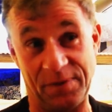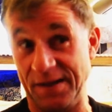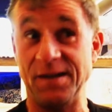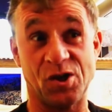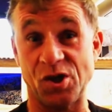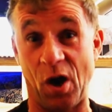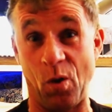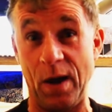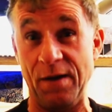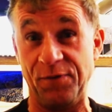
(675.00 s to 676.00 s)

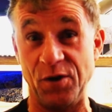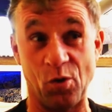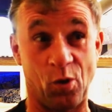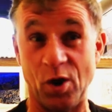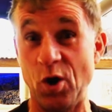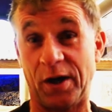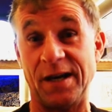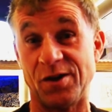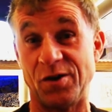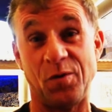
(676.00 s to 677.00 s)
so if you're
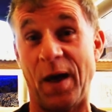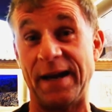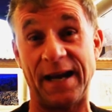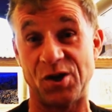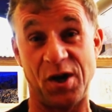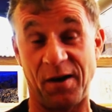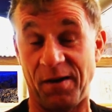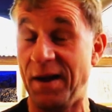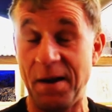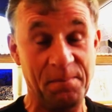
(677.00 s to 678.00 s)
looking to do that next year,
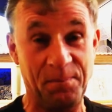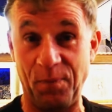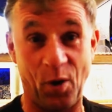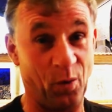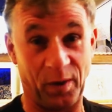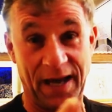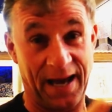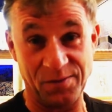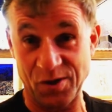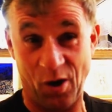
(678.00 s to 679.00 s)
by all
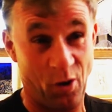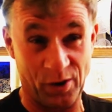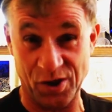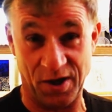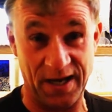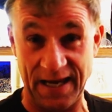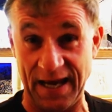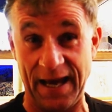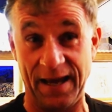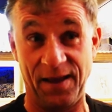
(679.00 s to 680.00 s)
accounts, honestly,
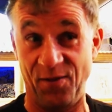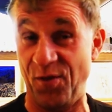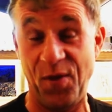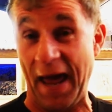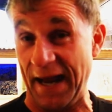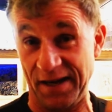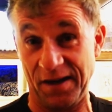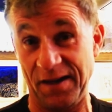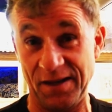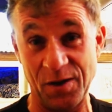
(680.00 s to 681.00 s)

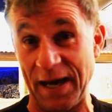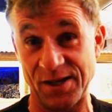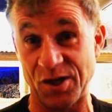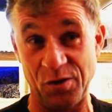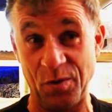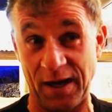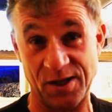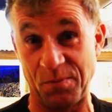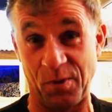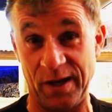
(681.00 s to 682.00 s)
then you get to
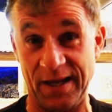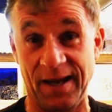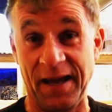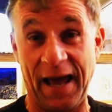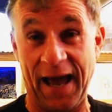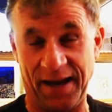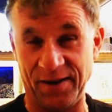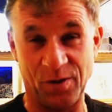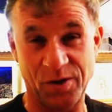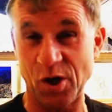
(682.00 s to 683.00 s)
Glastonbury and
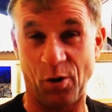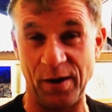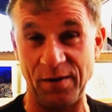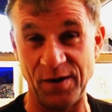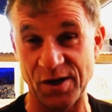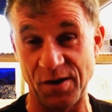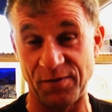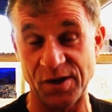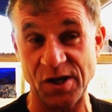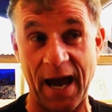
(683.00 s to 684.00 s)
the alternativeness of
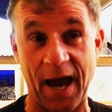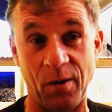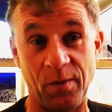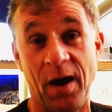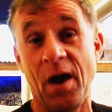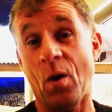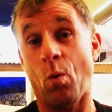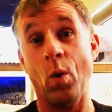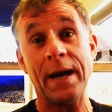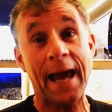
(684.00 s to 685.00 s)
the town.
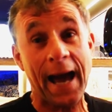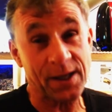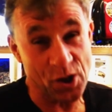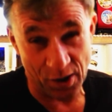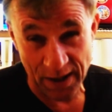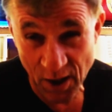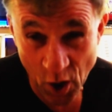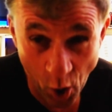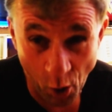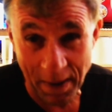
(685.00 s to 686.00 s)
We actually
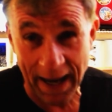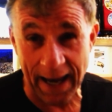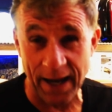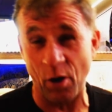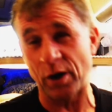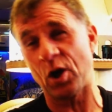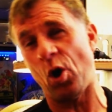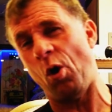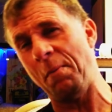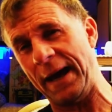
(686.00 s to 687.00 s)
I
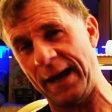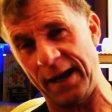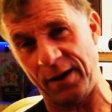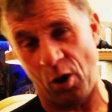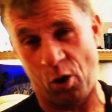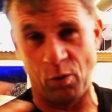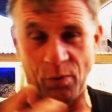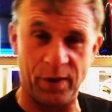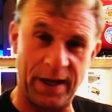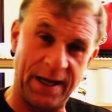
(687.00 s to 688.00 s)
commented
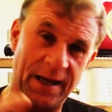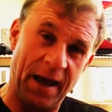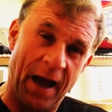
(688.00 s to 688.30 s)
on the